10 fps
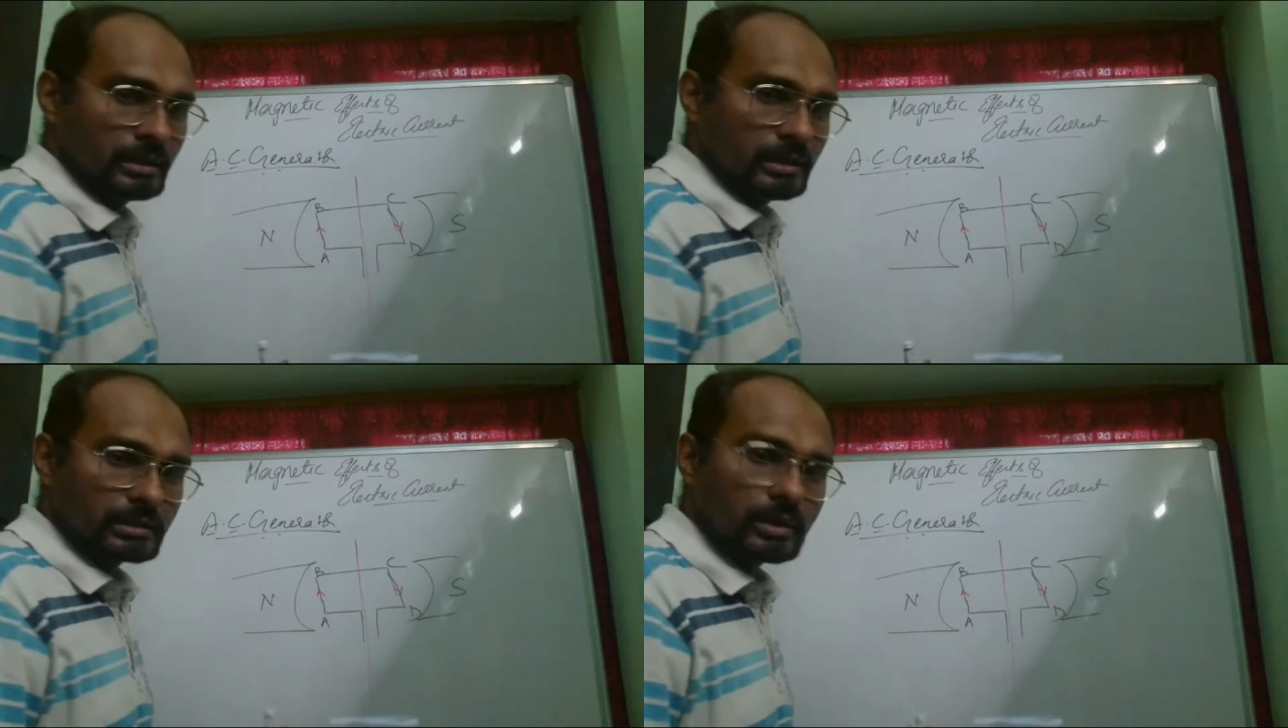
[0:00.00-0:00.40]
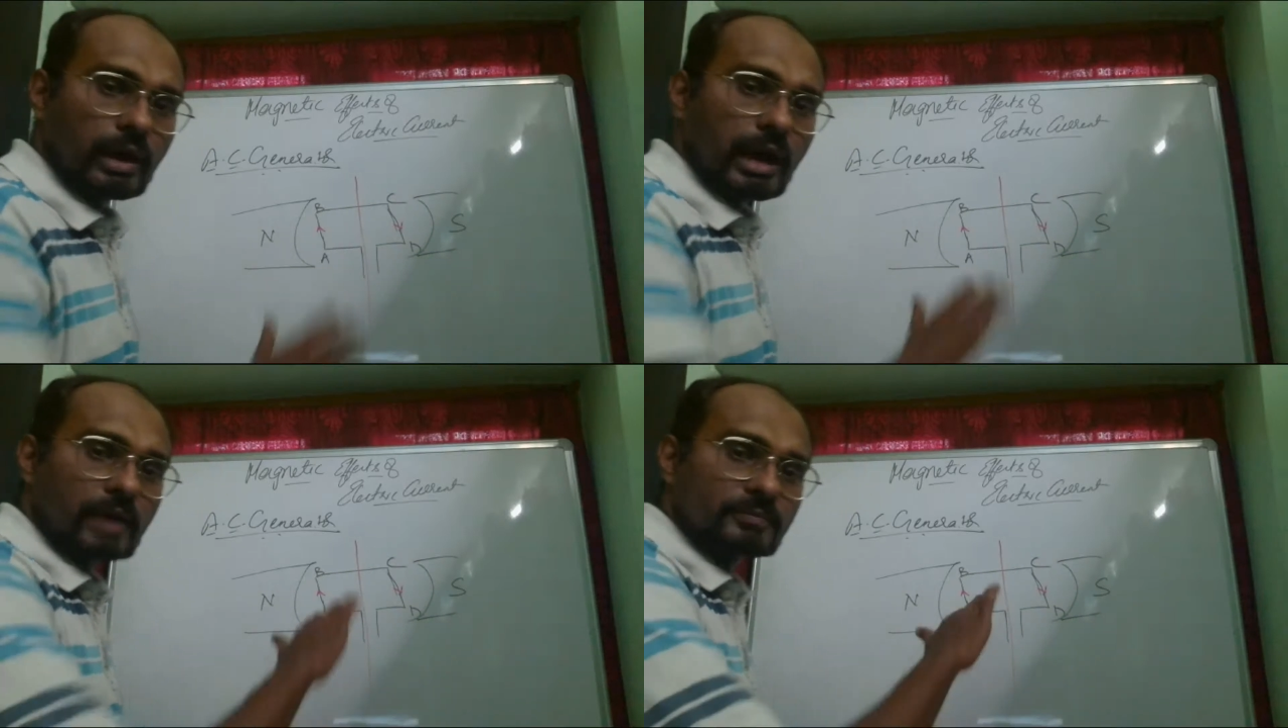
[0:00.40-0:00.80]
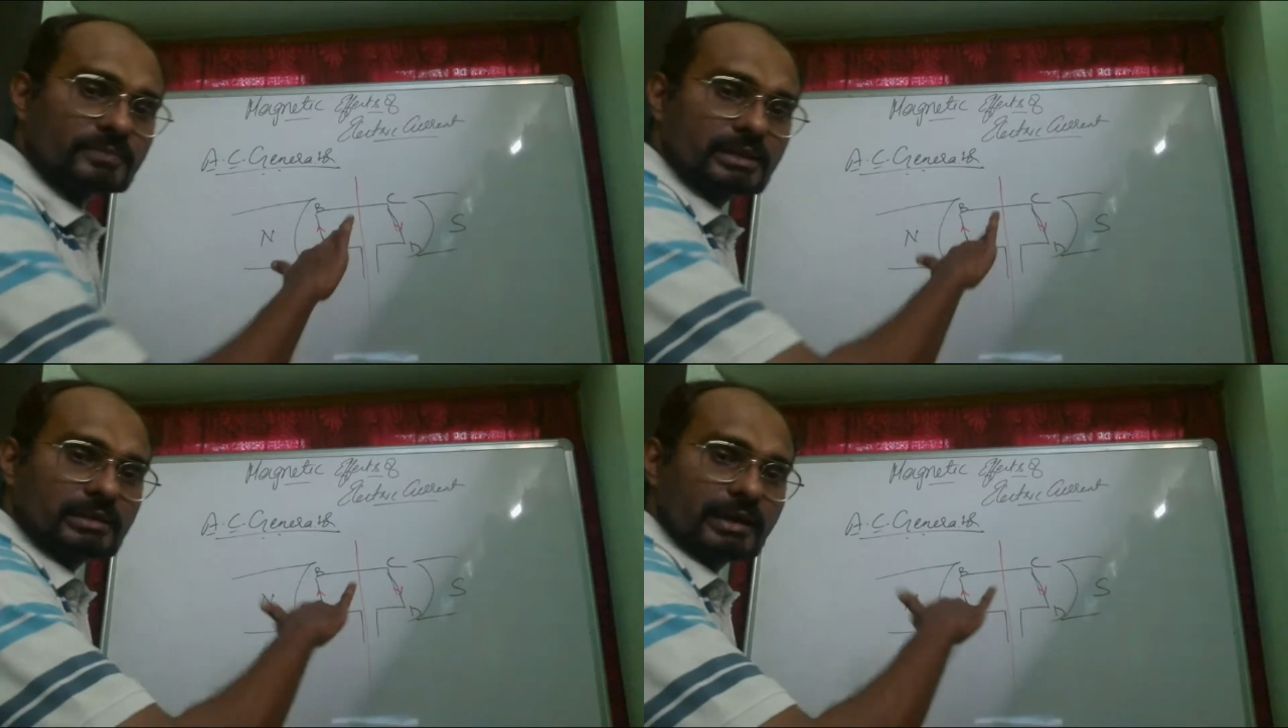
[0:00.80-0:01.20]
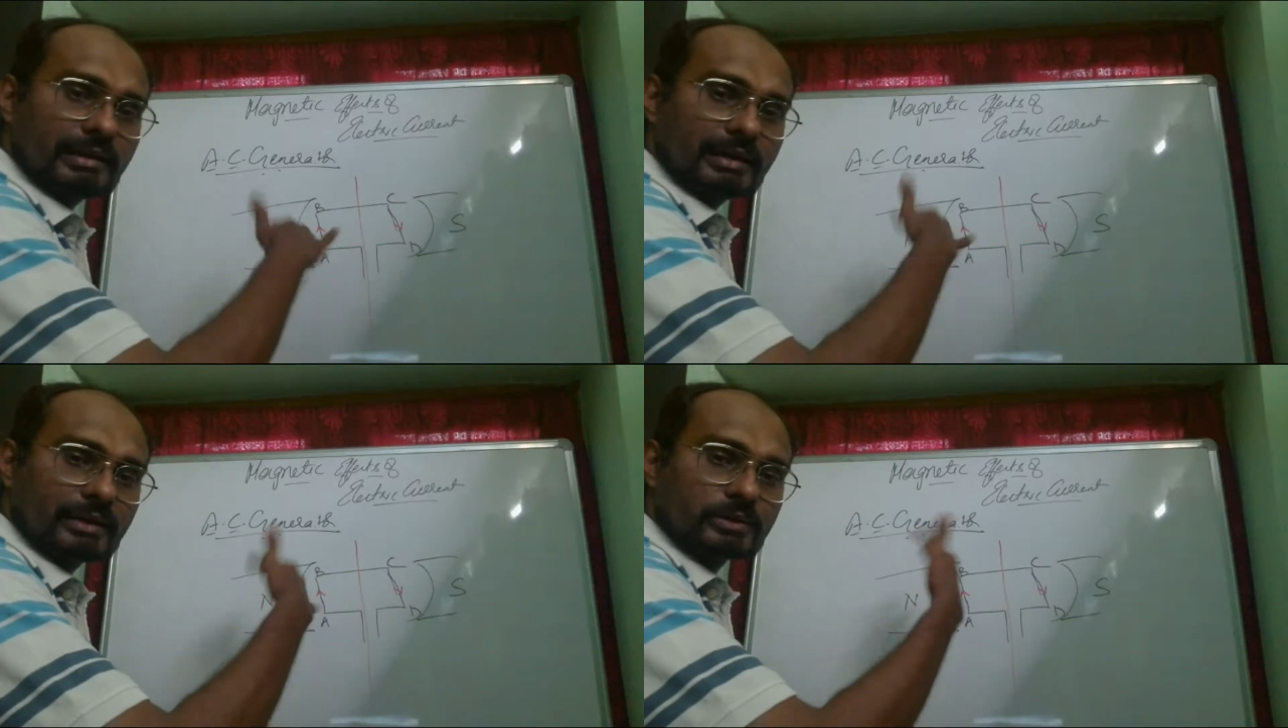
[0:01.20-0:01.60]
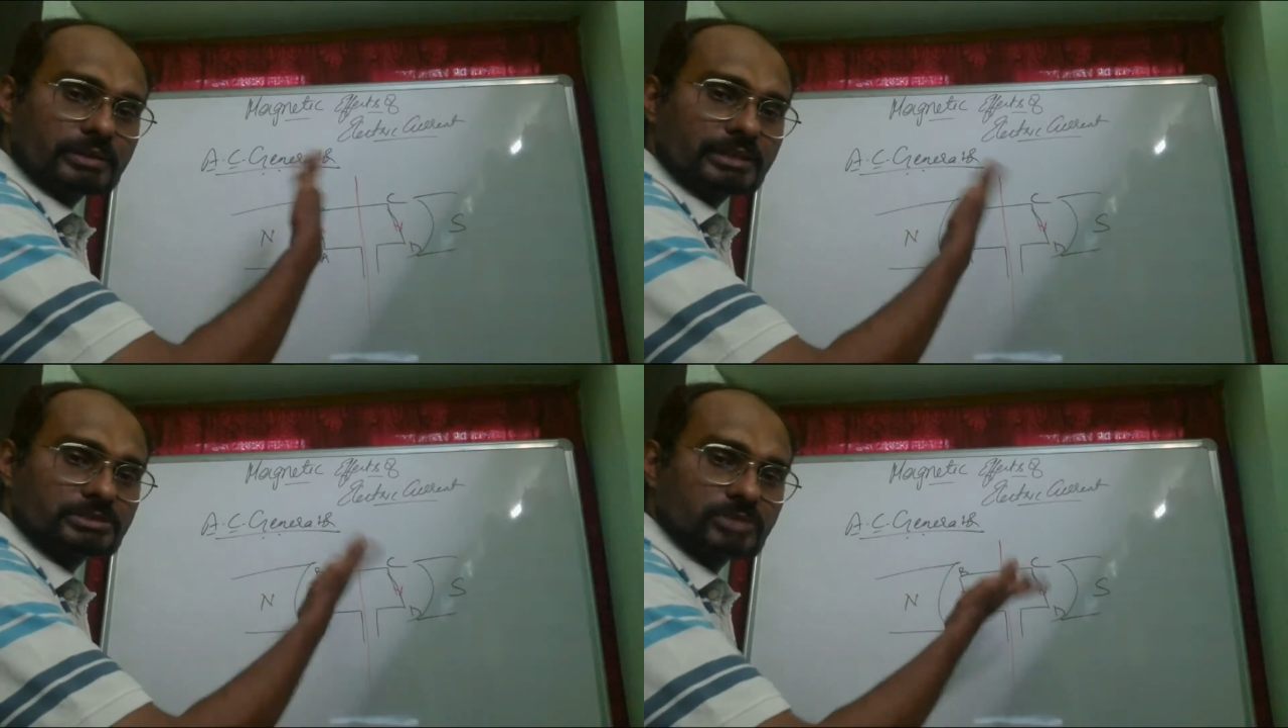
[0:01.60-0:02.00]
Now, after a
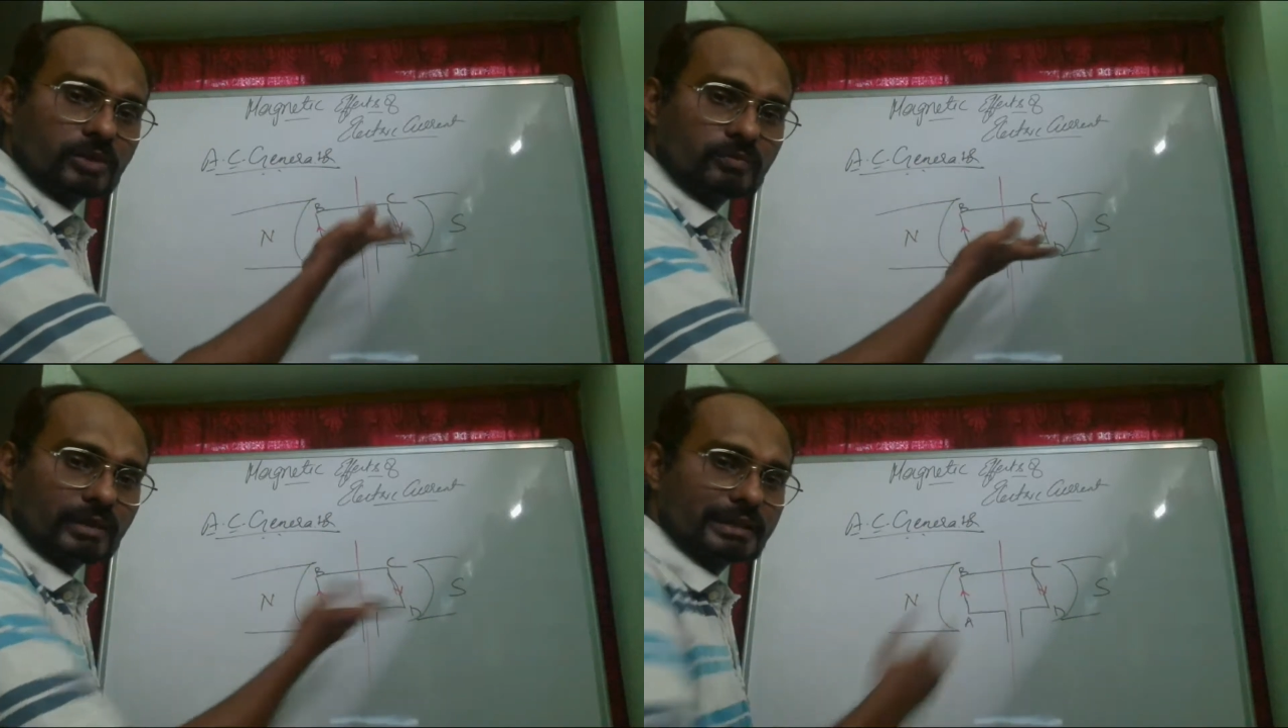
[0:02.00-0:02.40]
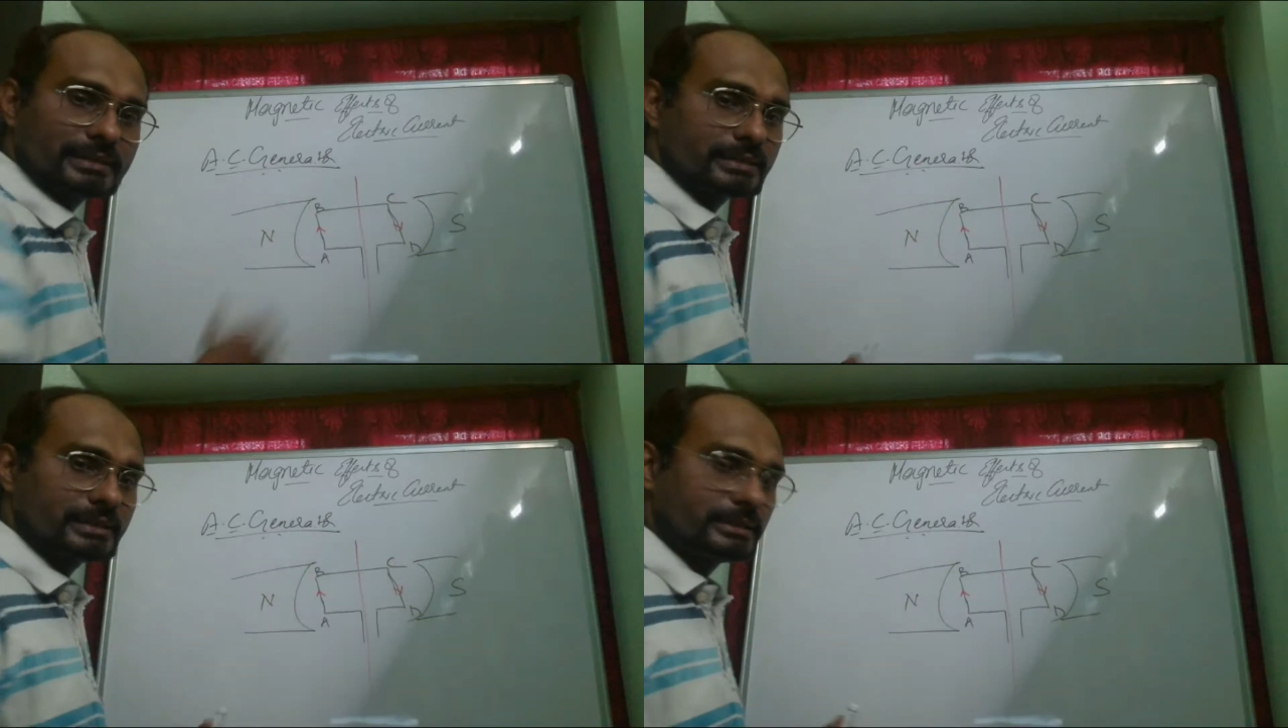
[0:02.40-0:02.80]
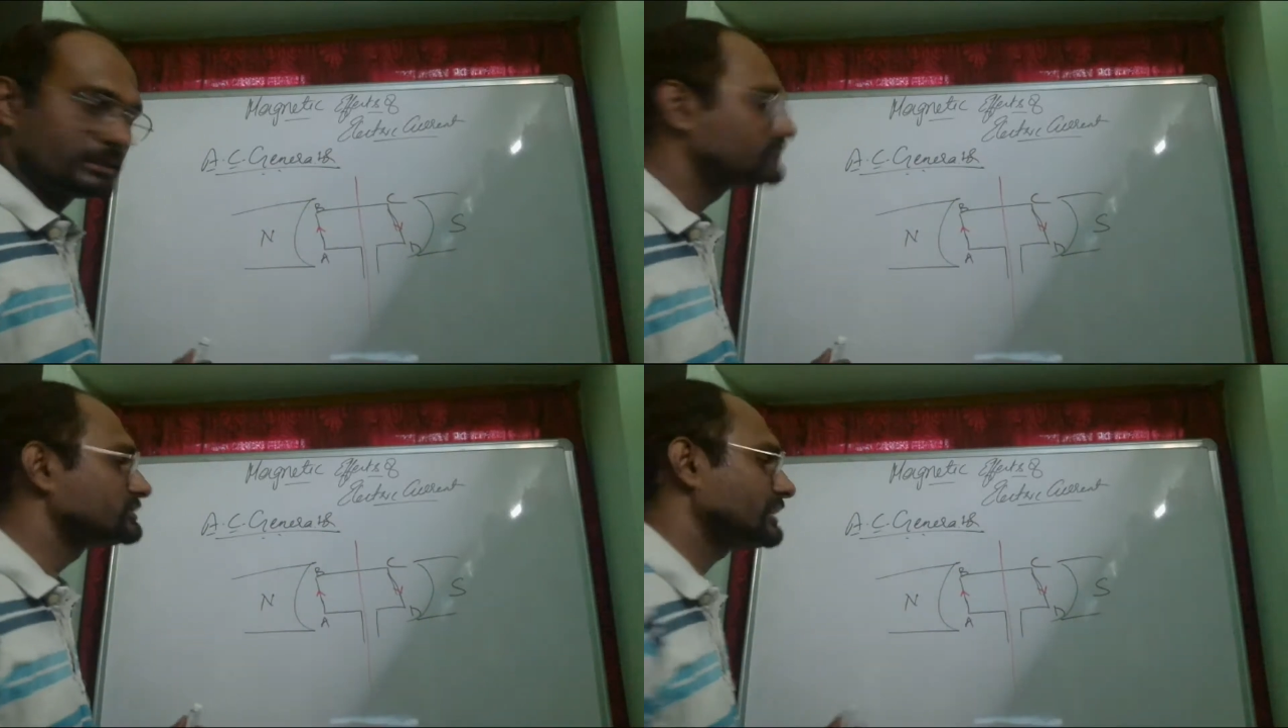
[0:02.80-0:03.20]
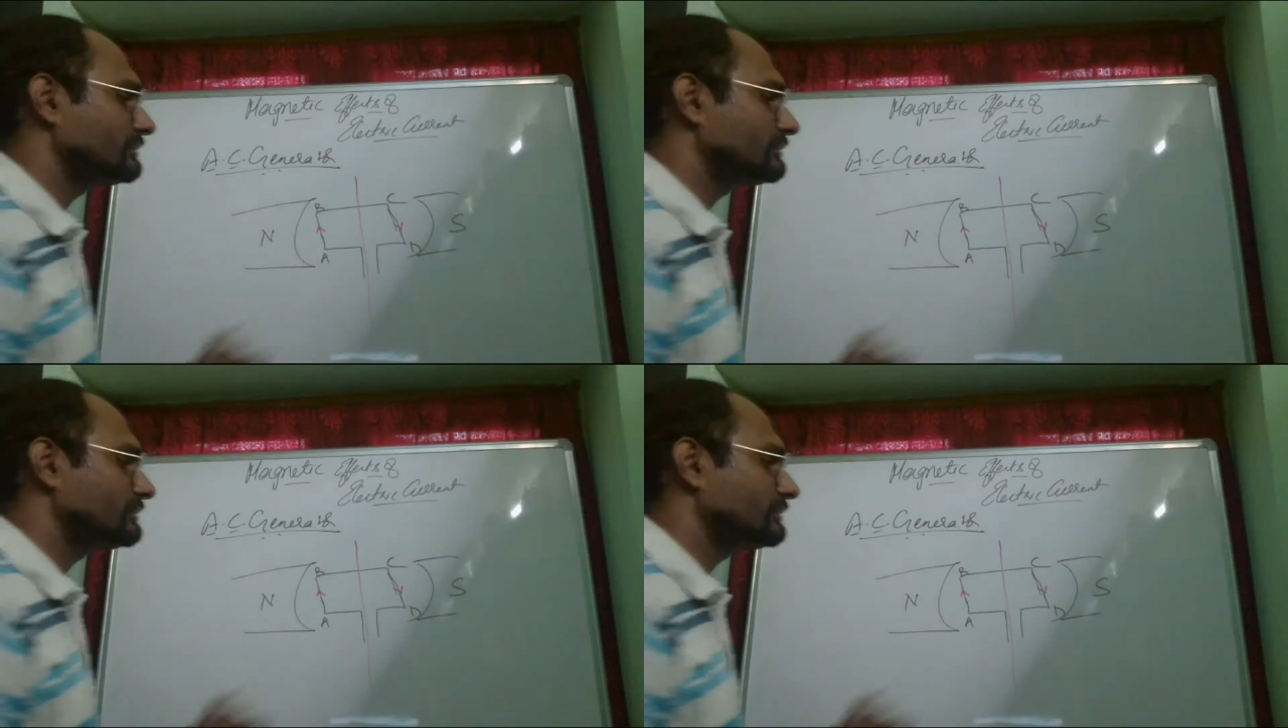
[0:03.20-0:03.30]
rotation of 180 degrees, which I will